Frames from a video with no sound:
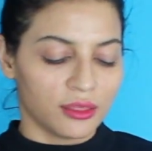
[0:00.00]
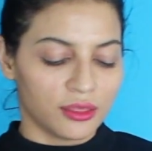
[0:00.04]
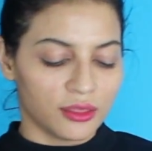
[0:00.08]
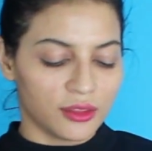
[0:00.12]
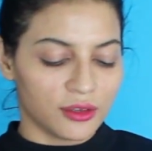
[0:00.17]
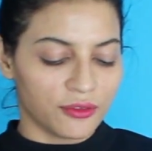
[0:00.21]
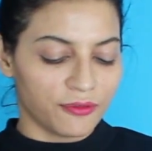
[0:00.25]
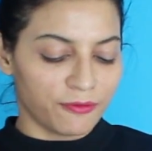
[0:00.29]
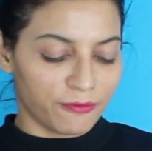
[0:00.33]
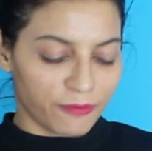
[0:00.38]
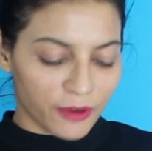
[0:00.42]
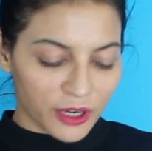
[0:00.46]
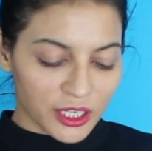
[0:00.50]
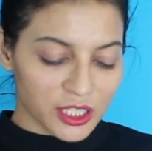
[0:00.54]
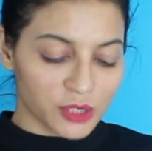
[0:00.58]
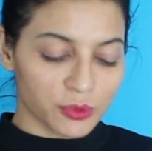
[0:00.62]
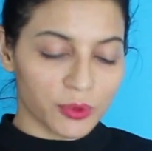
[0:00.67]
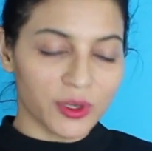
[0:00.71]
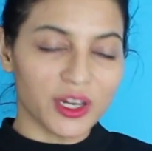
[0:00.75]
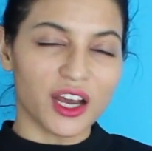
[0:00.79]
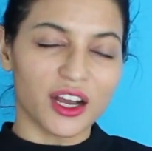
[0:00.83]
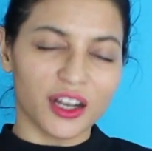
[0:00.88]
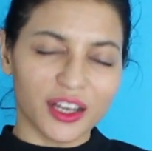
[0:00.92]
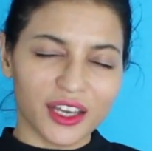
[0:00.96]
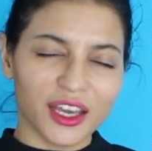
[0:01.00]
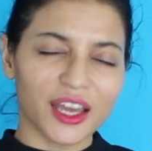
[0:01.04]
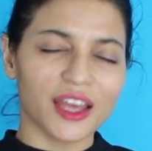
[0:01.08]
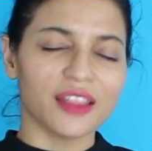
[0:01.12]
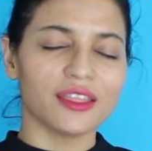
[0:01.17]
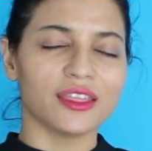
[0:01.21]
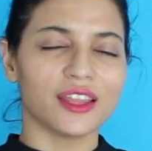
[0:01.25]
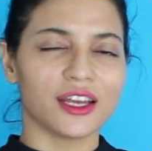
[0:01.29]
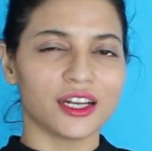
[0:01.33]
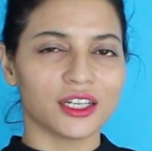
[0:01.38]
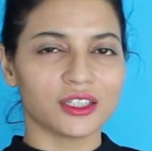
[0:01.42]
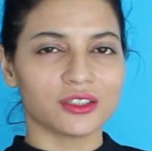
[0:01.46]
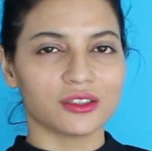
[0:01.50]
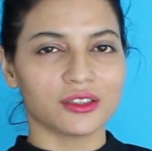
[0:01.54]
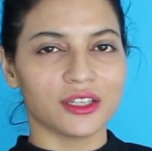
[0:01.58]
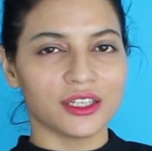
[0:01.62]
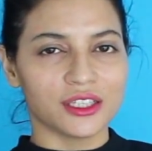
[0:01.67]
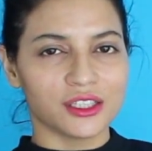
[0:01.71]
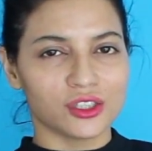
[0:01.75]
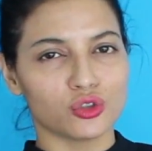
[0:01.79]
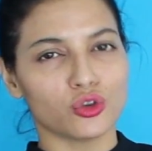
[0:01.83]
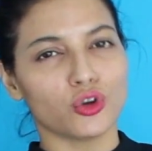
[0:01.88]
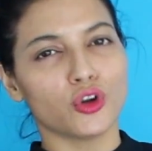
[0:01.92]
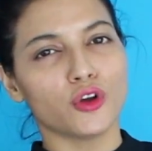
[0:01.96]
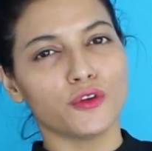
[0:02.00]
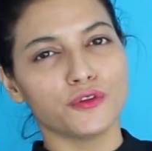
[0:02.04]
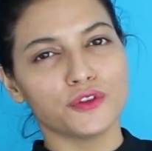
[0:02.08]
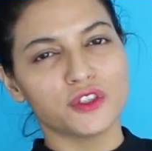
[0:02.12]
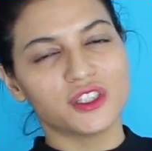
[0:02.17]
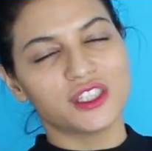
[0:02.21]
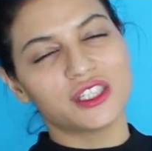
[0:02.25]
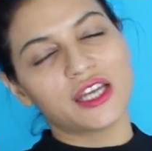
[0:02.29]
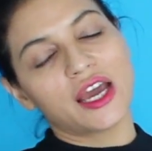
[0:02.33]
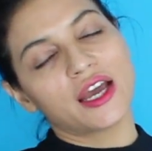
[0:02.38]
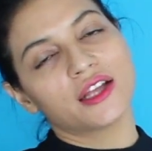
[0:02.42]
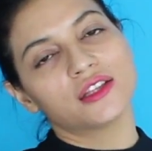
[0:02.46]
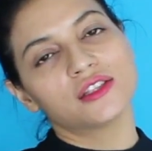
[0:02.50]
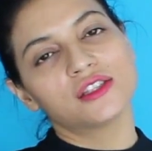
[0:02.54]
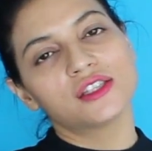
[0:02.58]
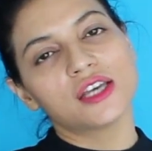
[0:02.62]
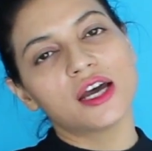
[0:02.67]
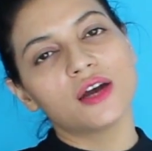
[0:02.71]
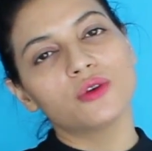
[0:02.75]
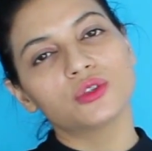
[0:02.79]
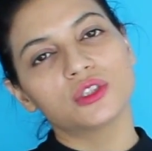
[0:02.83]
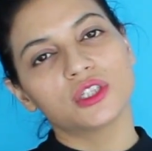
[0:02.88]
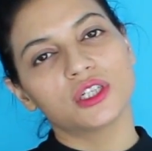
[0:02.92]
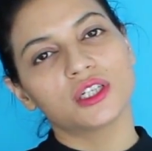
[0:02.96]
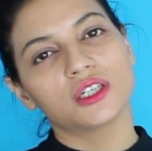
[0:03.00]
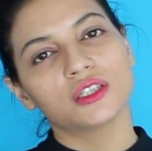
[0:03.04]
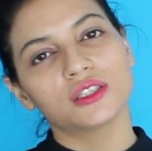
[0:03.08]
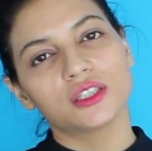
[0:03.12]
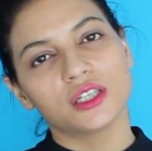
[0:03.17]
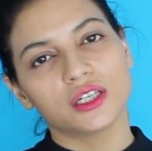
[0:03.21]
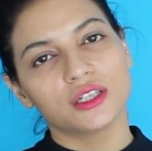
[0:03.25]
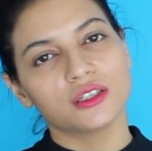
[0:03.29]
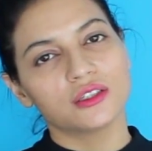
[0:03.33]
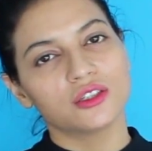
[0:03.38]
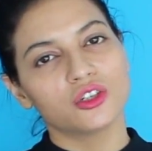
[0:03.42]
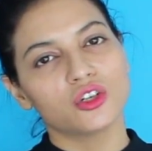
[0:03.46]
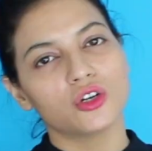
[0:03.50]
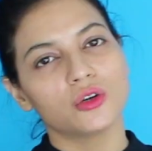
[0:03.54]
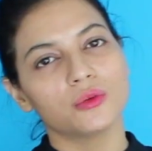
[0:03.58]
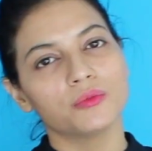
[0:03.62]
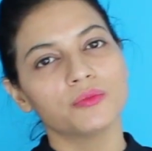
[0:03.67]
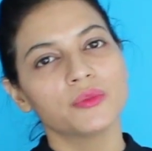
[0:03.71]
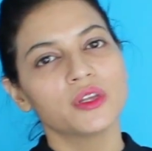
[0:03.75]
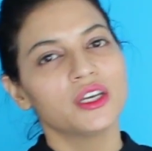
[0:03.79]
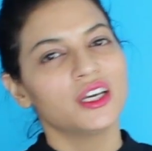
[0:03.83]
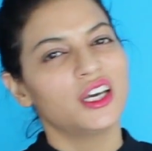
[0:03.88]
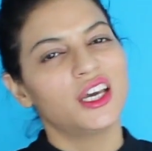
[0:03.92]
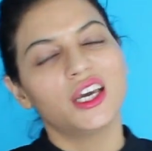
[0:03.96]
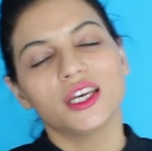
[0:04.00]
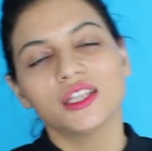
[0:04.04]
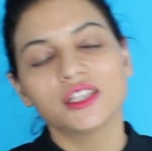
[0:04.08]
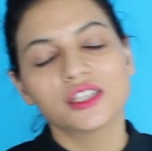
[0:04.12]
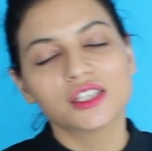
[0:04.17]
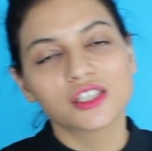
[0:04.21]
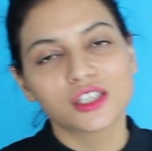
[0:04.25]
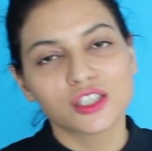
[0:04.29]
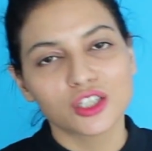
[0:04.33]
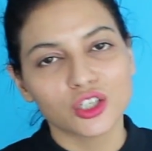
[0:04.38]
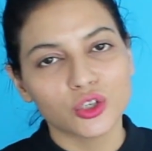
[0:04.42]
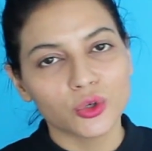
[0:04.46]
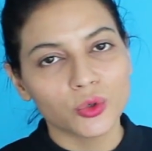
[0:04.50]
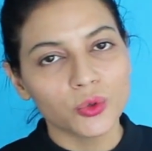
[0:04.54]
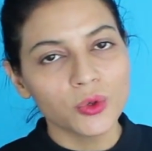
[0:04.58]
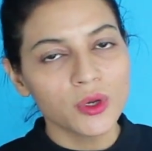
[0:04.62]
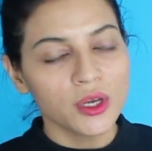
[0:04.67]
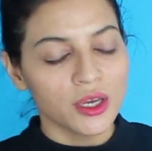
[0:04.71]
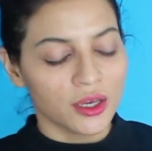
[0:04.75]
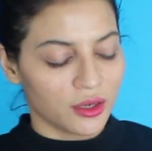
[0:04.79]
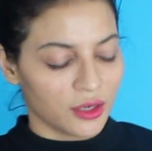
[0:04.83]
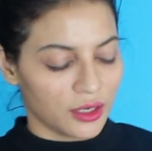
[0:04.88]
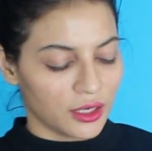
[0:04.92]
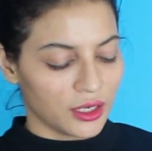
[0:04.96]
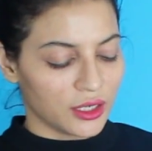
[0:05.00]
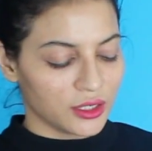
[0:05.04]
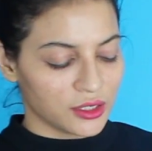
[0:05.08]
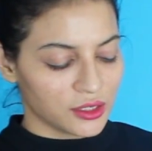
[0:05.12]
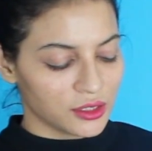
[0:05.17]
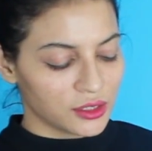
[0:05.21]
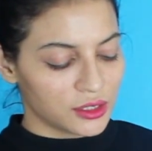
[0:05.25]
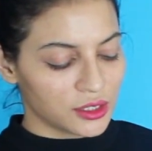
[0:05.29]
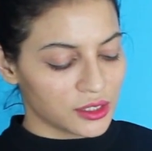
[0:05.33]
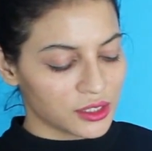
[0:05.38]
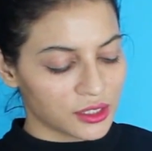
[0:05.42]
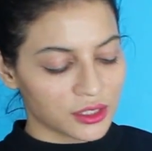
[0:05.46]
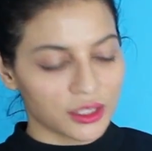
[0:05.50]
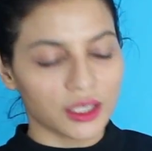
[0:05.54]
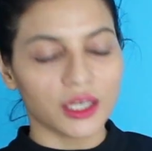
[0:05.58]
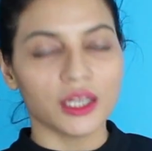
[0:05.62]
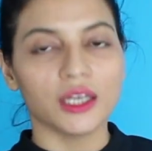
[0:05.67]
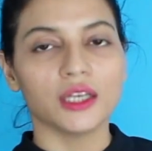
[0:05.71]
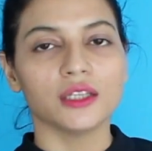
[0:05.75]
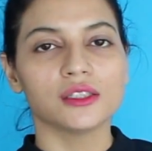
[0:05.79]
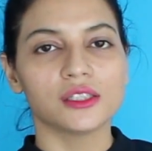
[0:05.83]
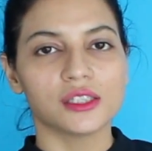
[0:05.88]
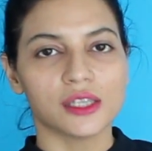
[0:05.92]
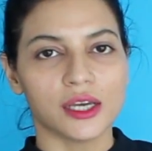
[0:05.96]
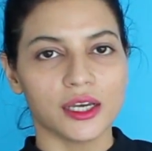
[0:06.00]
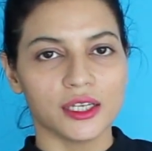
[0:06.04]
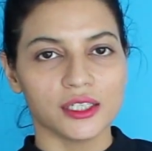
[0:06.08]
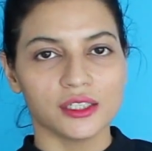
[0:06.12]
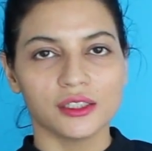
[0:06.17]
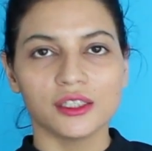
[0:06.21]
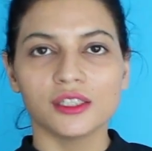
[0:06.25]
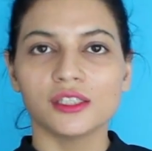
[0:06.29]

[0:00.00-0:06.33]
The first one, again, that sort of stands out and hits you, is the screen size.